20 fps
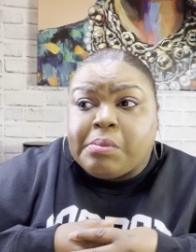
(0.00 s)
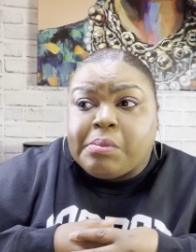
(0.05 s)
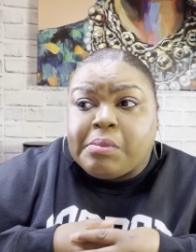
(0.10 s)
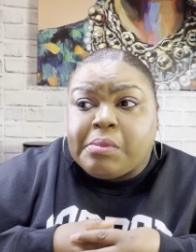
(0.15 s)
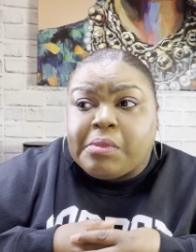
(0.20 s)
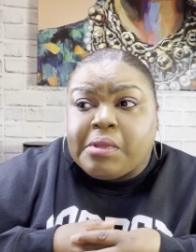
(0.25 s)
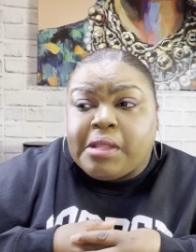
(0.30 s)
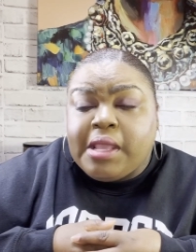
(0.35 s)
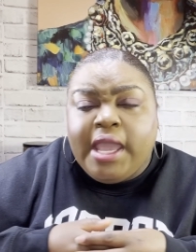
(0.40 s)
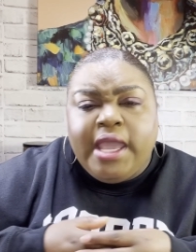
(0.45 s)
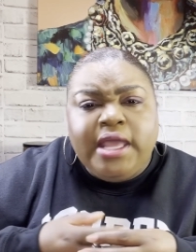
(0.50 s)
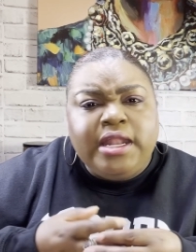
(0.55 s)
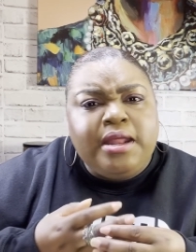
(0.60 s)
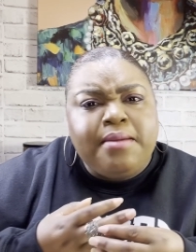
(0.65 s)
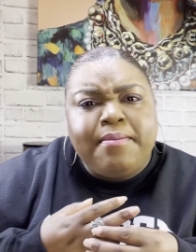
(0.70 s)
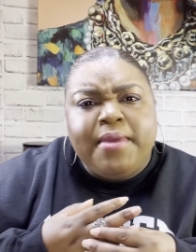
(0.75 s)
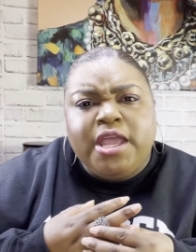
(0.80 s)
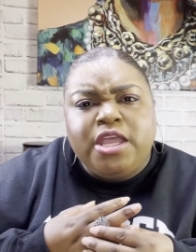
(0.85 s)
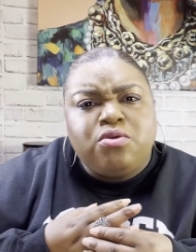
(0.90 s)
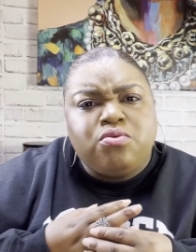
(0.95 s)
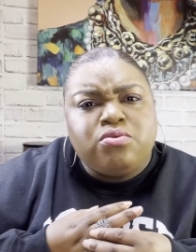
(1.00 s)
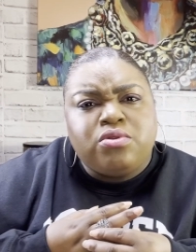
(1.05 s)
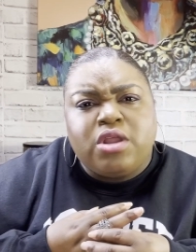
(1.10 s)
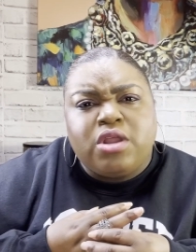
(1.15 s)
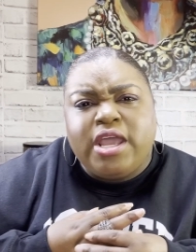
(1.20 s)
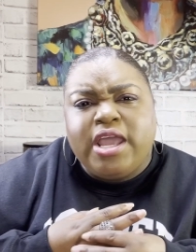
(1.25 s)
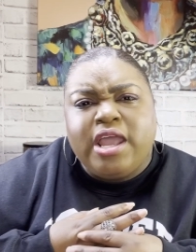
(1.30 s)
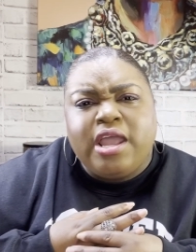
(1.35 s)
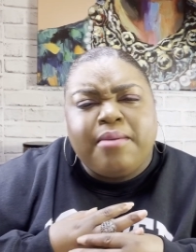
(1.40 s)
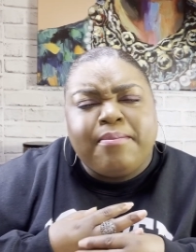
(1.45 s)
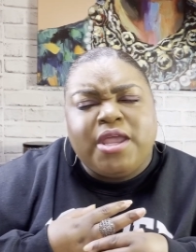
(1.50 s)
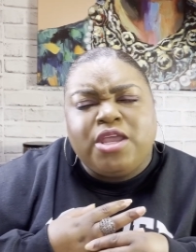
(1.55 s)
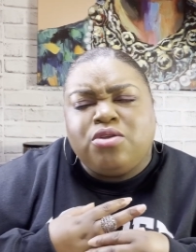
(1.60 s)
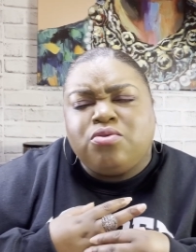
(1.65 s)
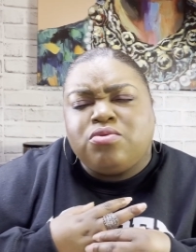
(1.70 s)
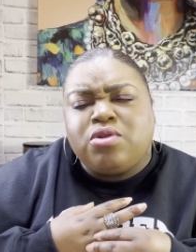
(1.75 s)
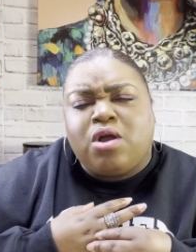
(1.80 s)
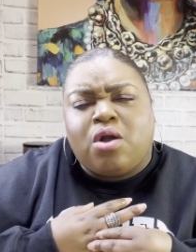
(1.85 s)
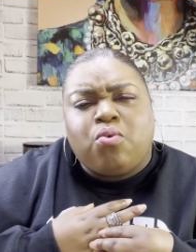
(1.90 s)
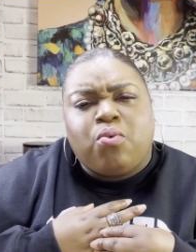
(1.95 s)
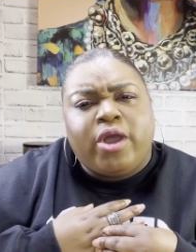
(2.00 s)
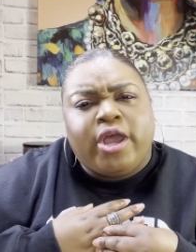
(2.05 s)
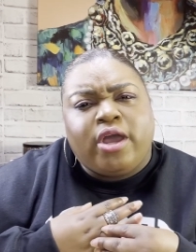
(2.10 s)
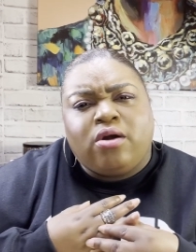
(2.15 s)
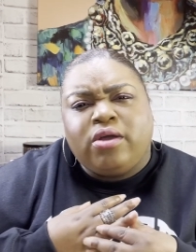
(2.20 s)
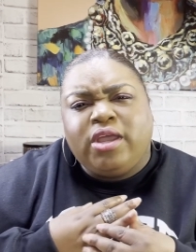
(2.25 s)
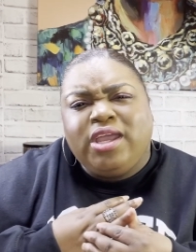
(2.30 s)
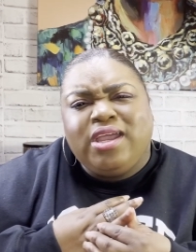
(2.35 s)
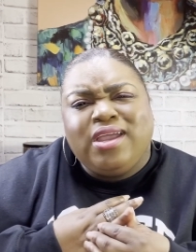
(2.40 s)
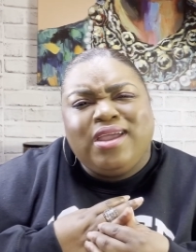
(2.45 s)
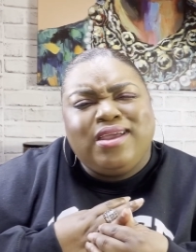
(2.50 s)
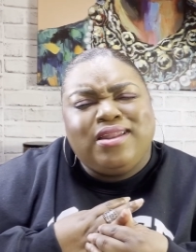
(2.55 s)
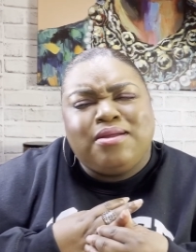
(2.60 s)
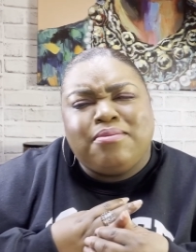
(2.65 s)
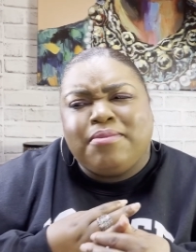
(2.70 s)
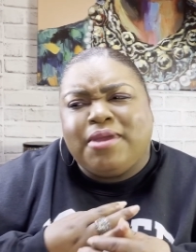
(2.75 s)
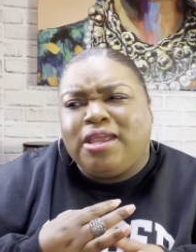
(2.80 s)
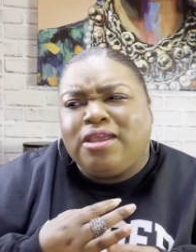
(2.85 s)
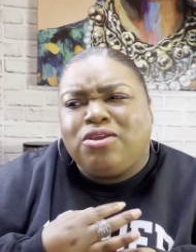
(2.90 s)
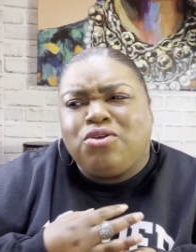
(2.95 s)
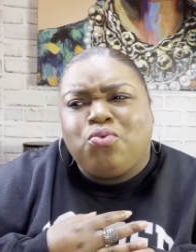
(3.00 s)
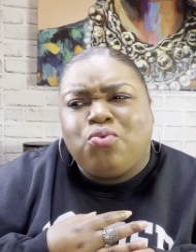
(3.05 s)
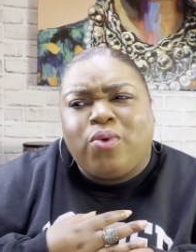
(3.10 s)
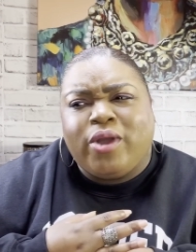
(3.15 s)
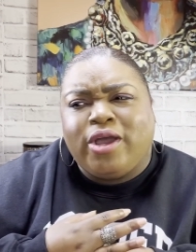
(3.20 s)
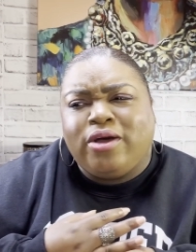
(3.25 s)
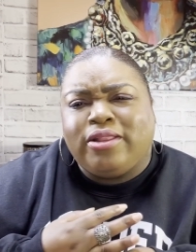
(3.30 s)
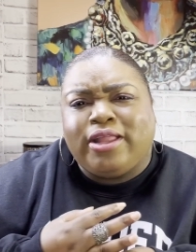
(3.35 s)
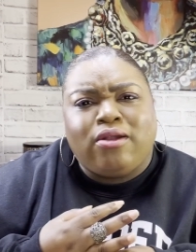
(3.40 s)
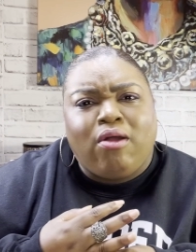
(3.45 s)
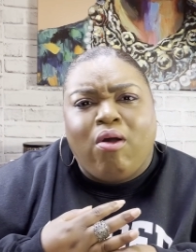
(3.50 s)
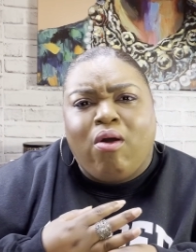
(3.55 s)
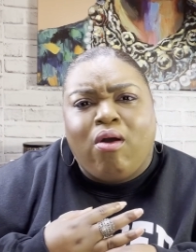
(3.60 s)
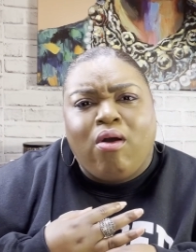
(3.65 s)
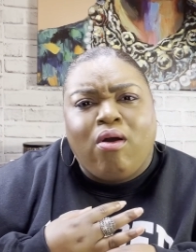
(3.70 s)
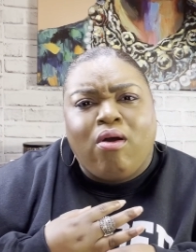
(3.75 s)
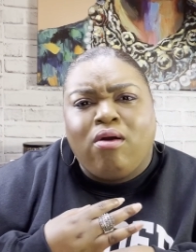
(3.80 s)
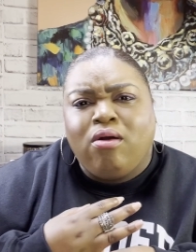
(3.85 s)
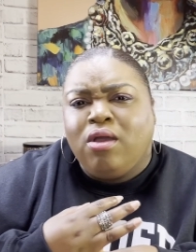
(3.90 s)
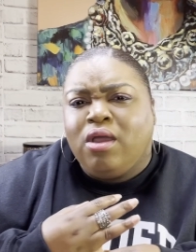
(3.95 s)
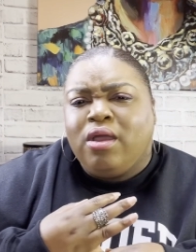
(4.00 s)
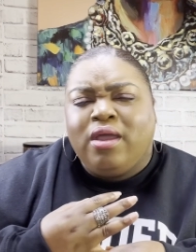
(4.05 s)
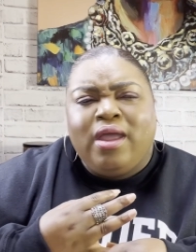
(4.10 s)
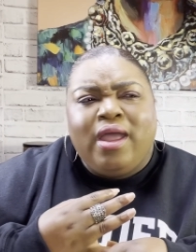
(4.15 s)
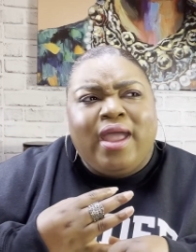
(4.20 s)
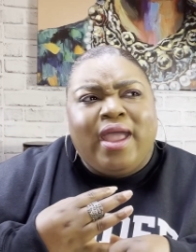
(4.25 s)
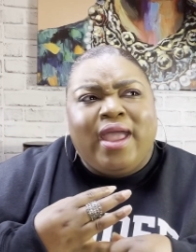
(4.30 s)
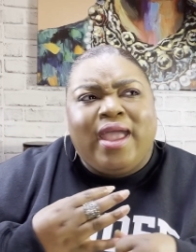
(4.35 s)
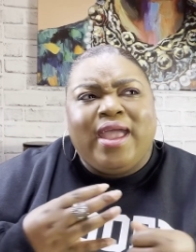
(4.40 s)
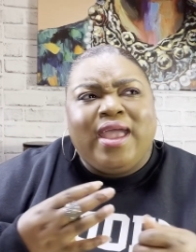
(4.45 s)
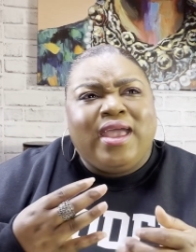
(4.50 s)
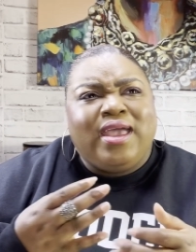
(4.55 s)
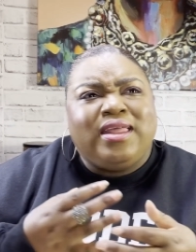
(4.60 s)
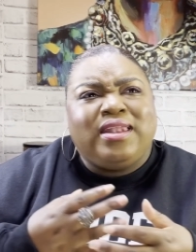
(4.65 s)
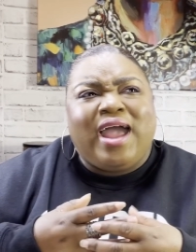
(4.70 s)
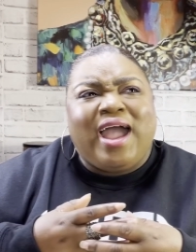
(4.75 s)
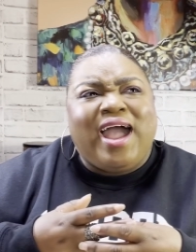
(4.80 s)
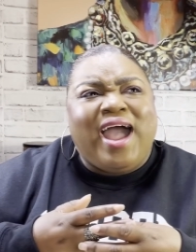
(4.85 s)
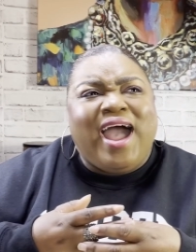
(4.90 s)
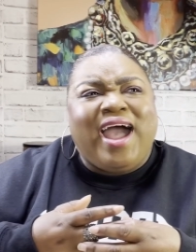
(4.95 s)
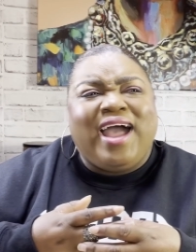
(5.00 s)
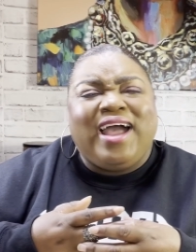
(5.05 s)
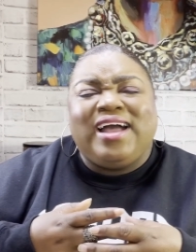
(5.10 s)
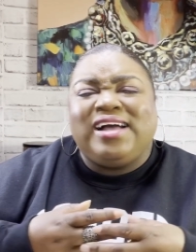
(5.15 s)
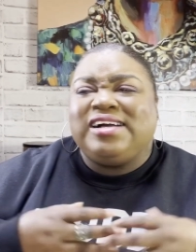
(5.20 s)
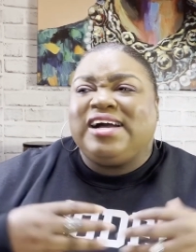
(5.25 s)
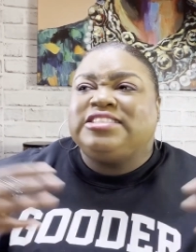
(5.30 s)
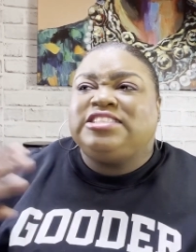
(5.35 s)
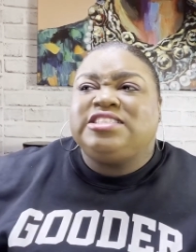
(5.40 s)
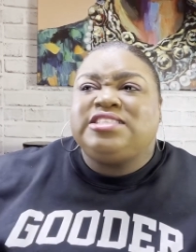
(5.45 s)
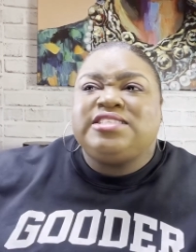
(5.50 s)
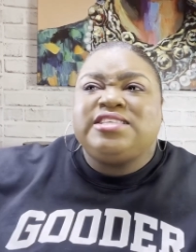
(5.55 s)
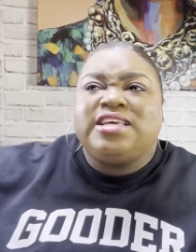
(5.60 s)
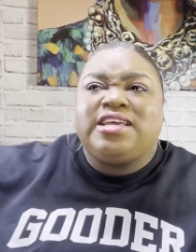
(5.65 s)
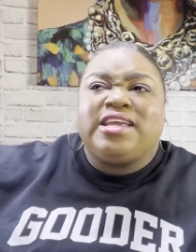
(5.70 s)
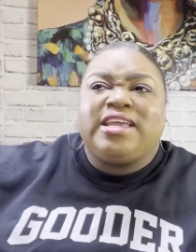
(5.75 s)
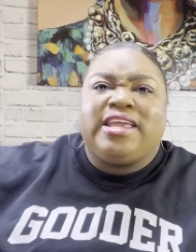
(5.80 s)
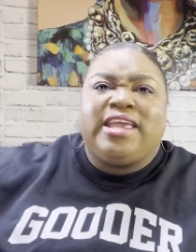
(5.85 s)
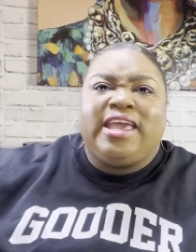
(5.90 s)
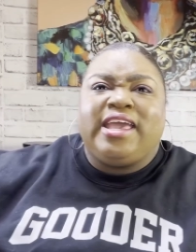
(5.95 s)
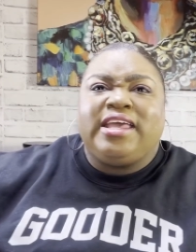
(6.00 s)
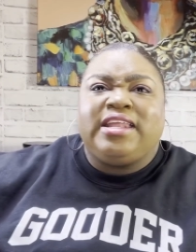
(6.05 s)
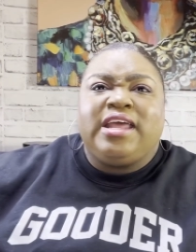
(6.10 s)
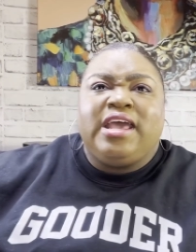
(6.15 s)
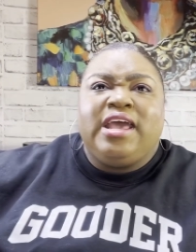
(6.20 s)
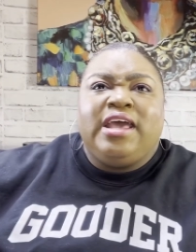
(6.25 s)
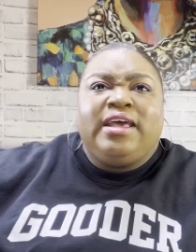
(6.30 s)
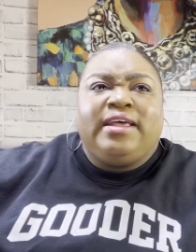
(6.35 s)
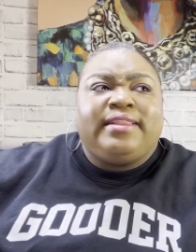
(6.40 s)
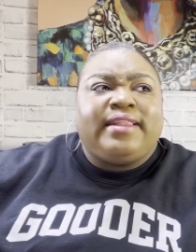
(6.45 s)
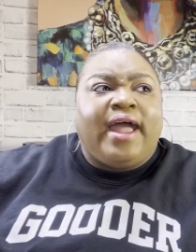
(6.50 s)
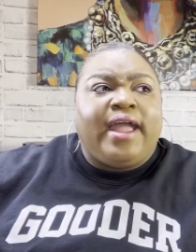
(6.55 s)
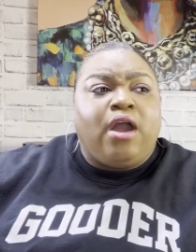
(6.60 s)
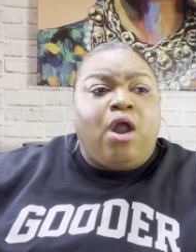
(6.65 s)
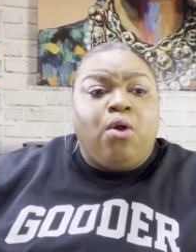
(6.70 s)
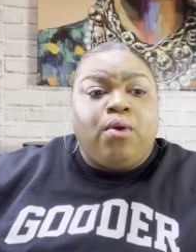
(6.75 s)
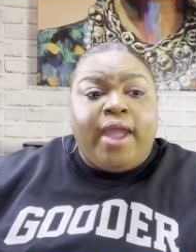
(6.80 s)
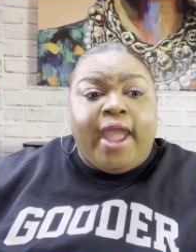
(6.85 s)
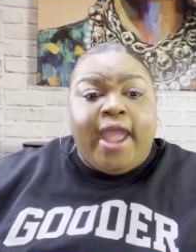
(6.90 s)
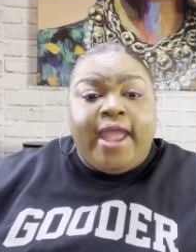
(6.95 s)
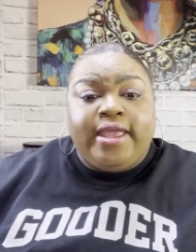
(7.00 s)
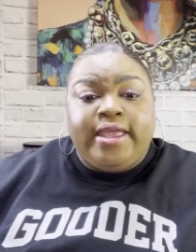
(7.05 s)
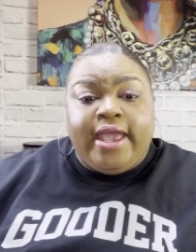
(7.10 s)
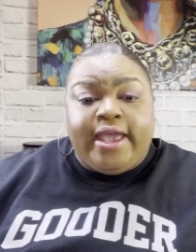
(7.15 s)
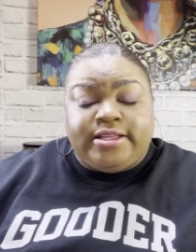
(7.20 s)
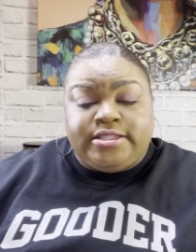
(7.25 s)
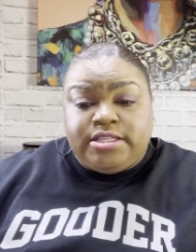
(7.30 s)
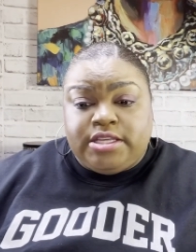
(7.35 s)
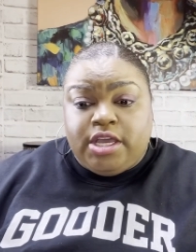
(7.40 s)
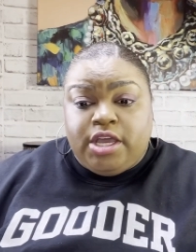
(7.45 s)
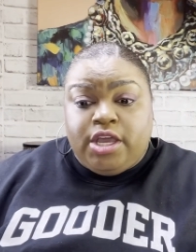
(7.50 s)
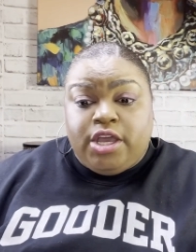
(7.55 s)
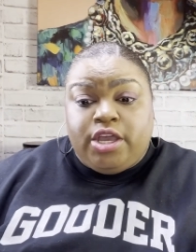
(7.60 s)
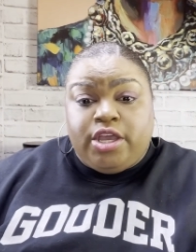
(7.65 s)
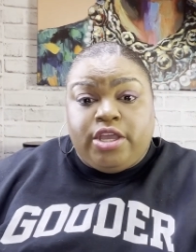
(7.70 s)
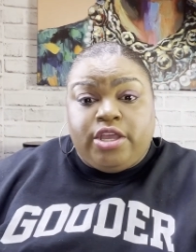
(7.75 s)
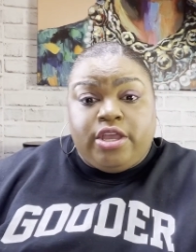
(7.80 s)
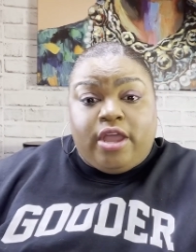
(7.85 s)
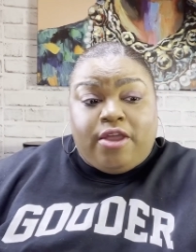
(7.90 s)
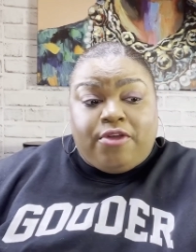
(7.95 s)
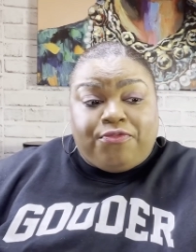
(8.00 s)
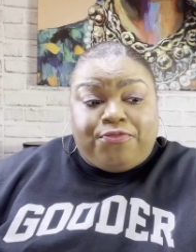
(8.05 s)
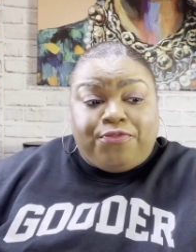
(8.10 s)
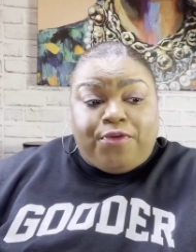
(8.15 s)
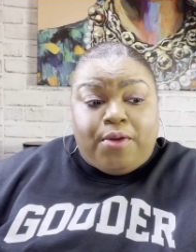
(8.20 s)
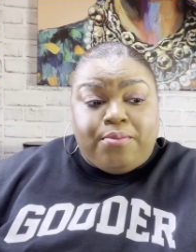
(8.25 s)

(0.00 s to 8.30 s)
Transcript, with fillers: he didn't mean you he didn't mean you no well. He, didn't mean you well at all. And I, I just didn't get like, okay, yes, from